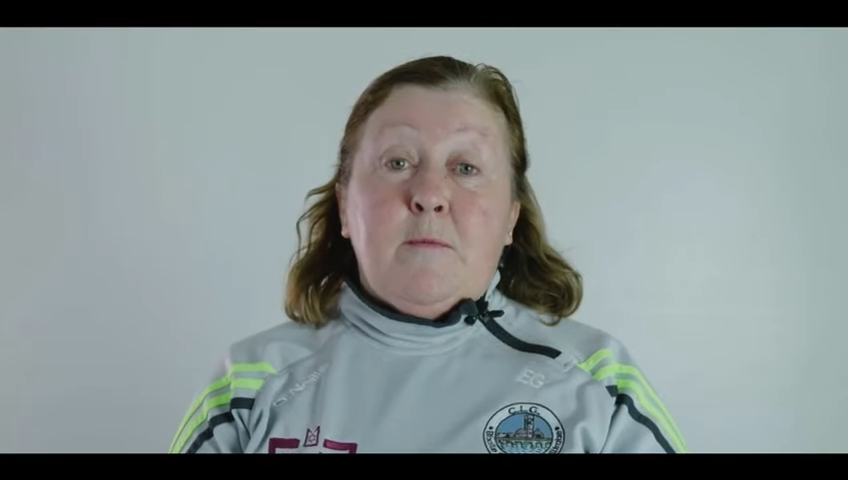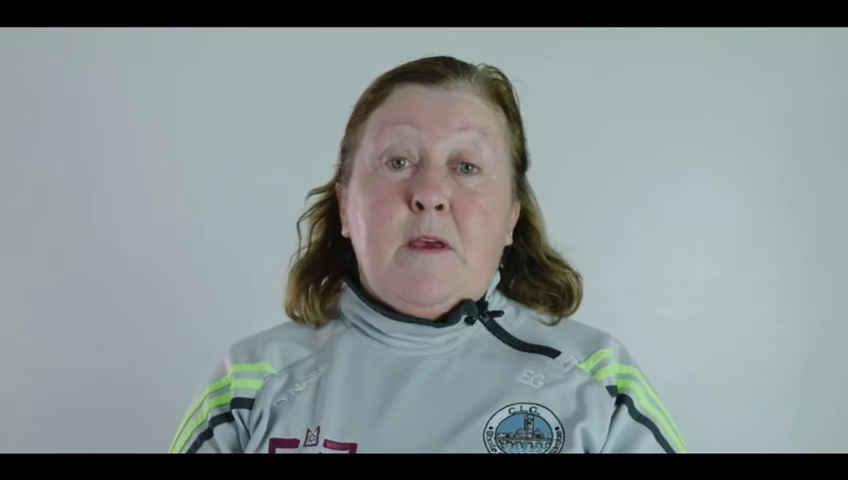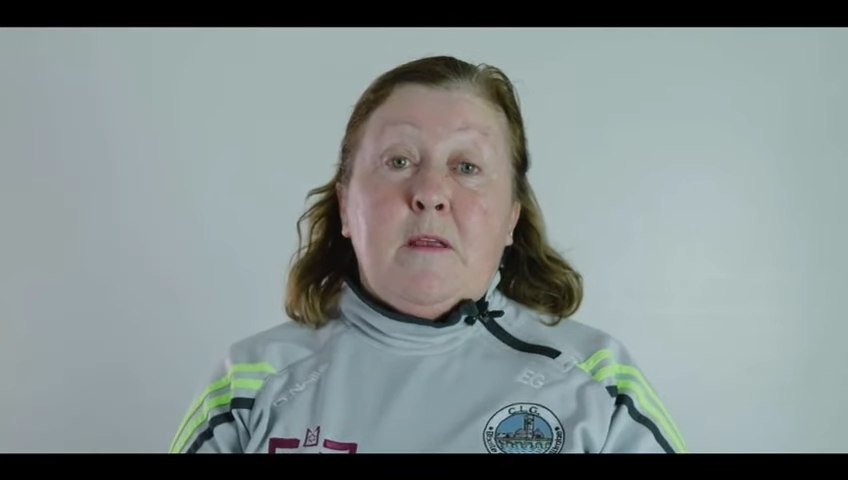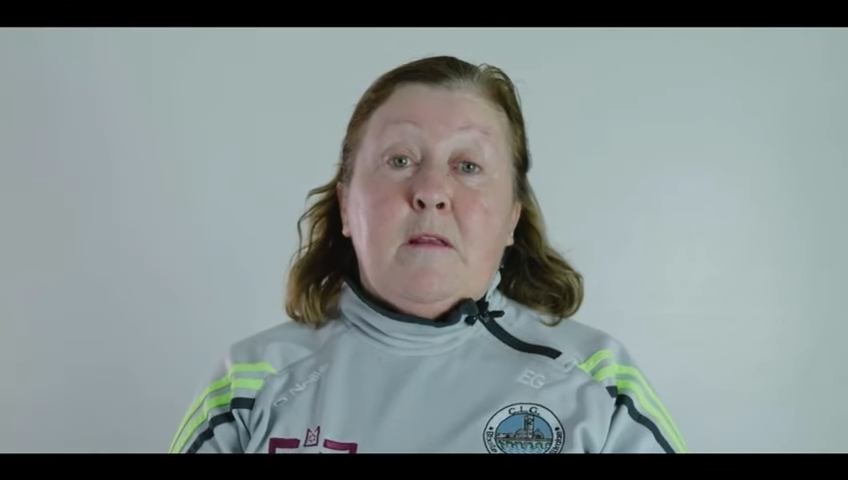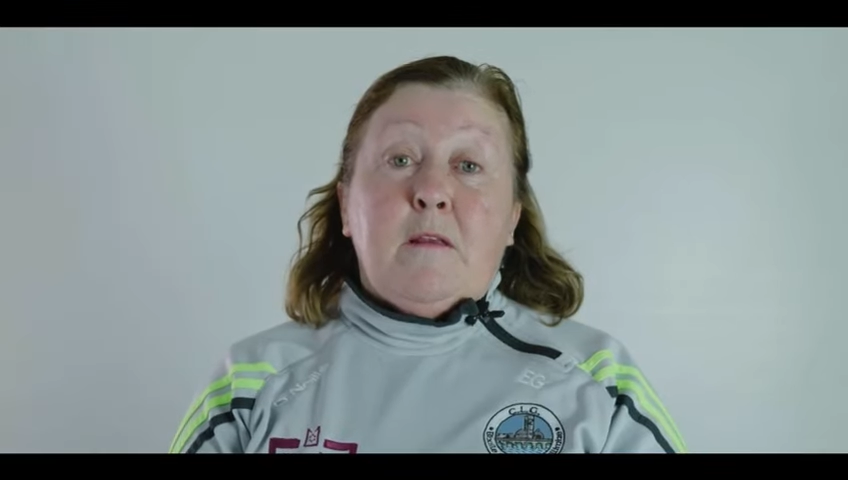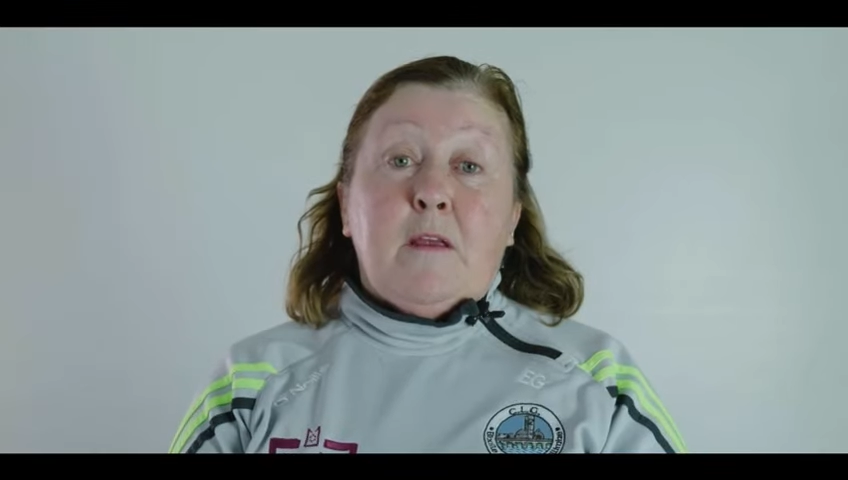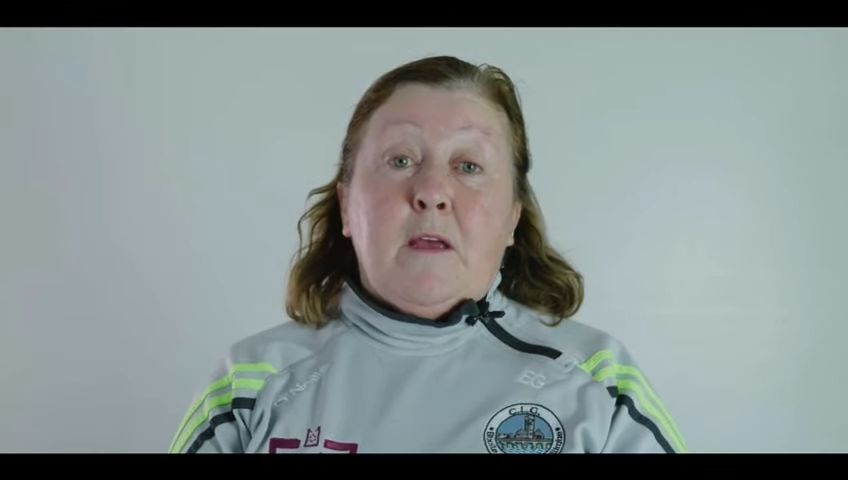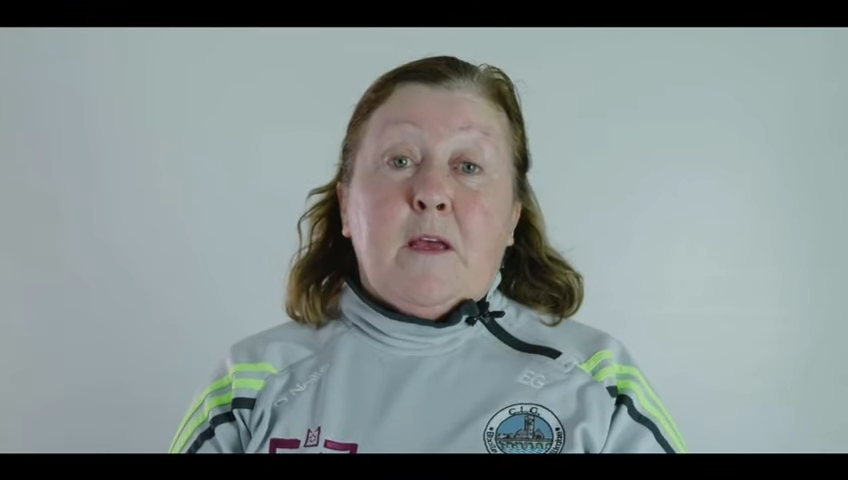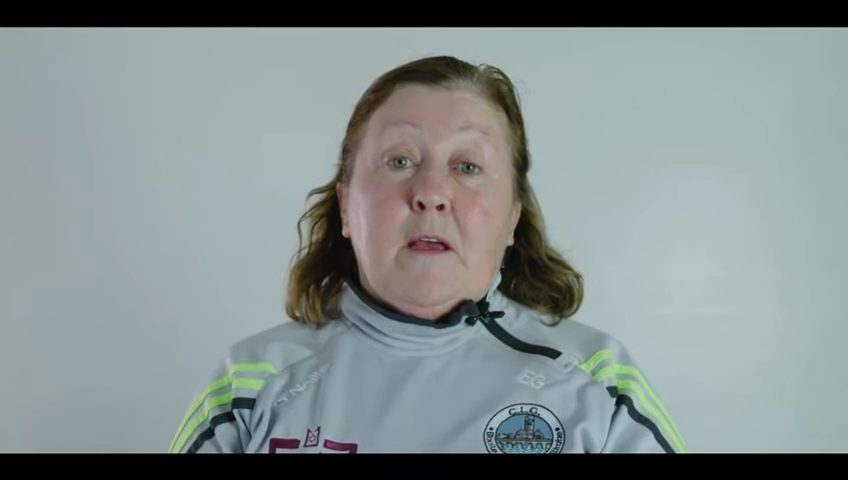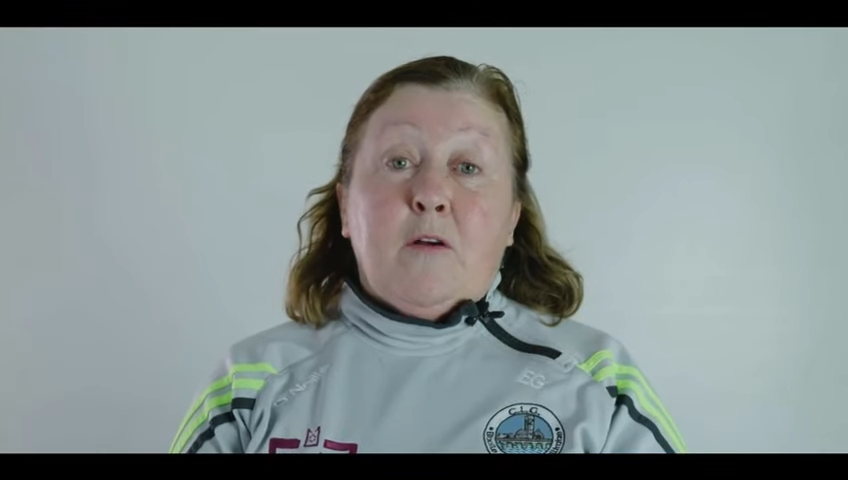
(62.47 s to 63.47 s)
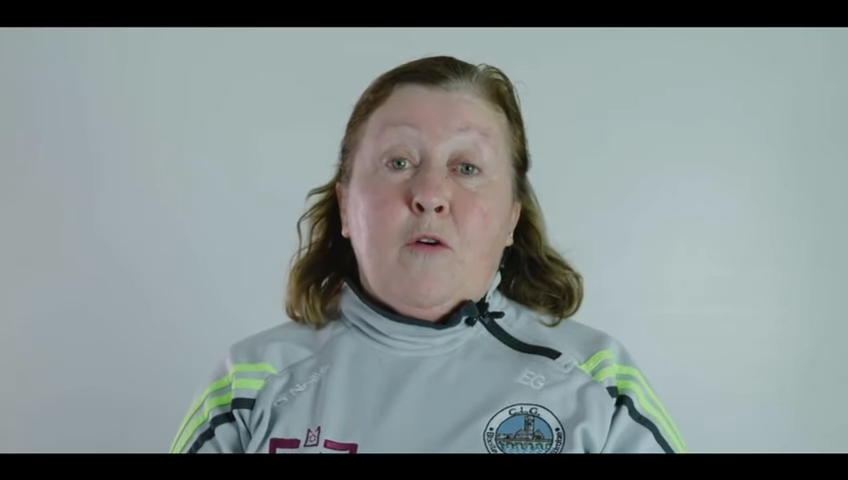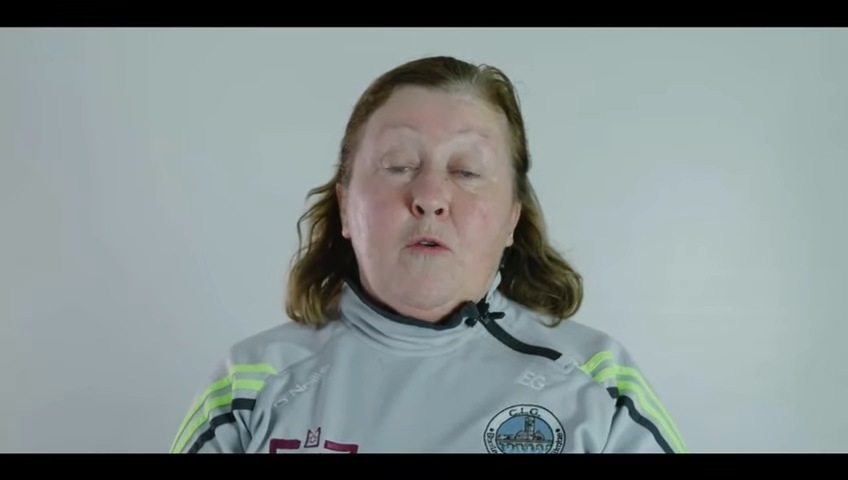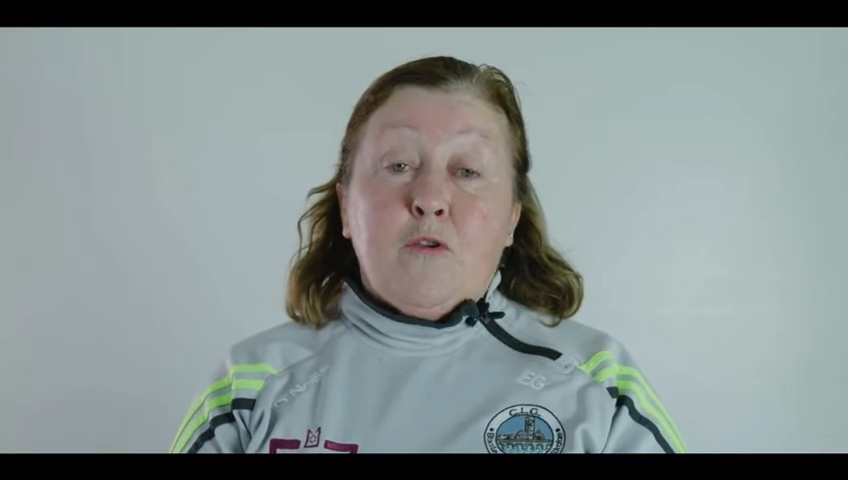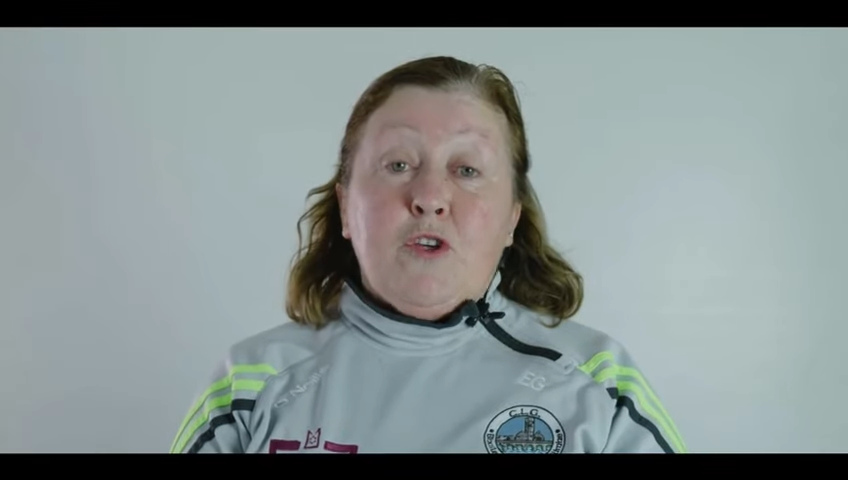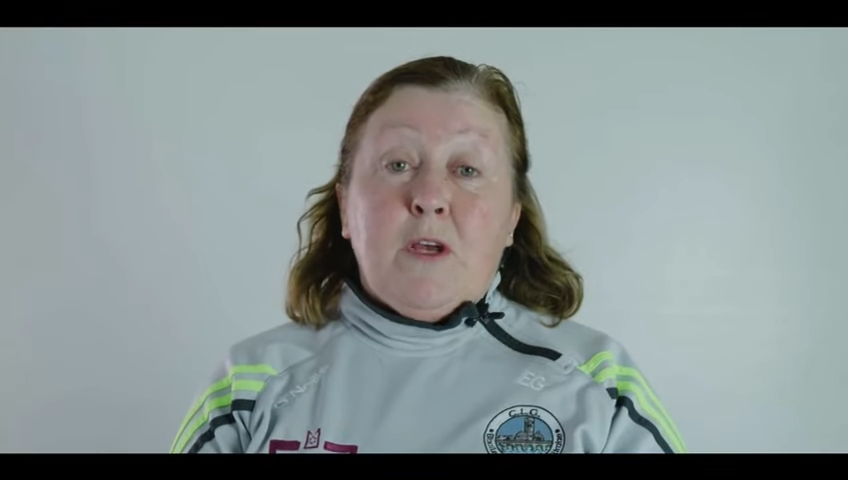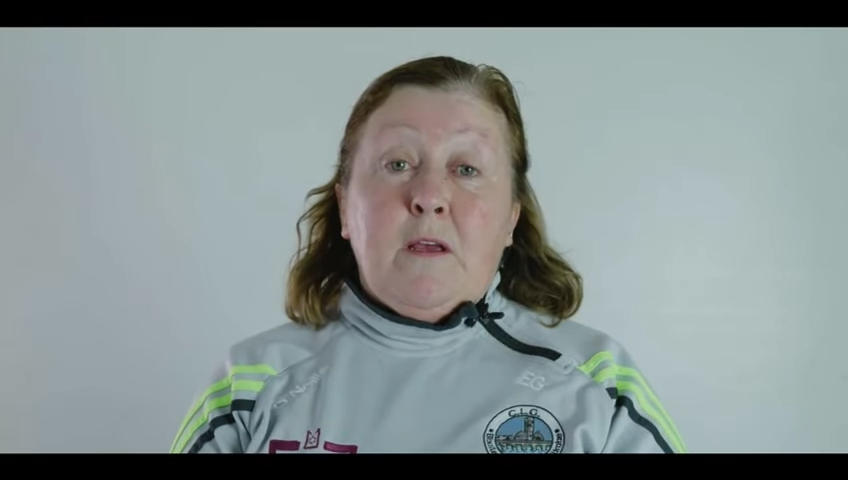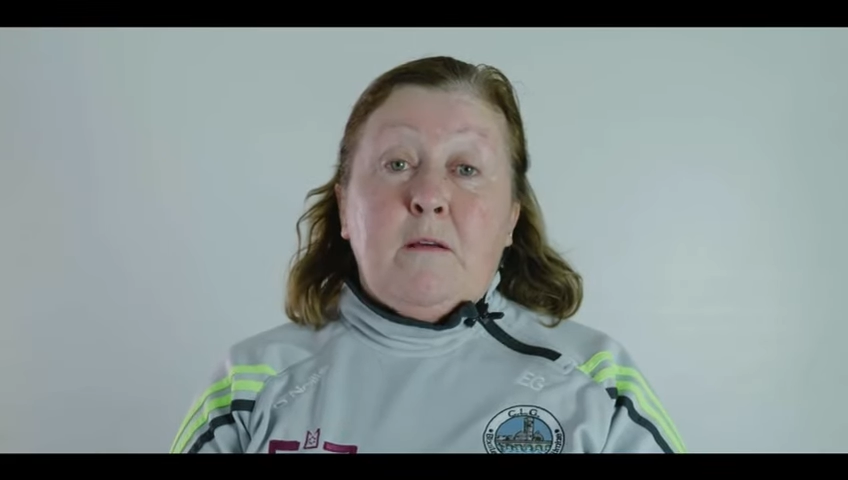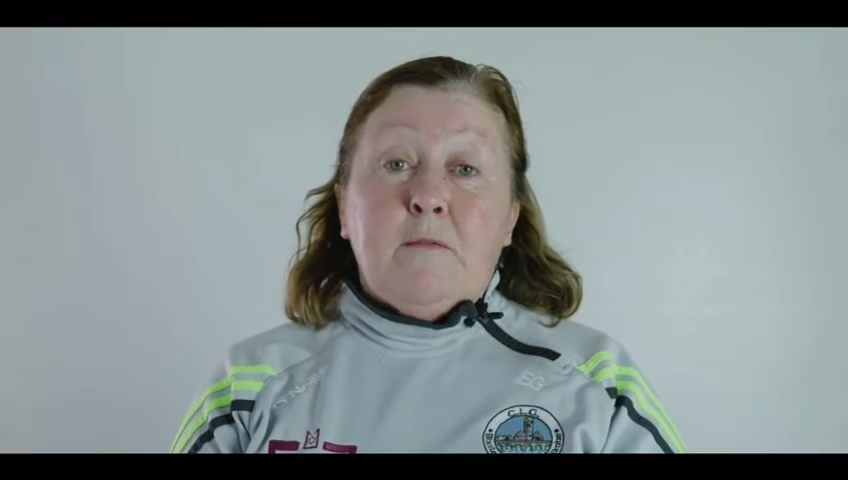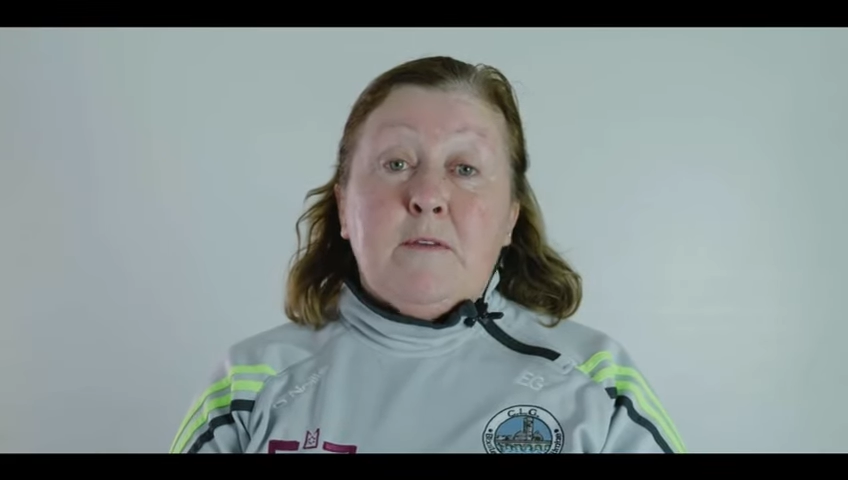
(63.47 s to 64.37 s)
mean coaching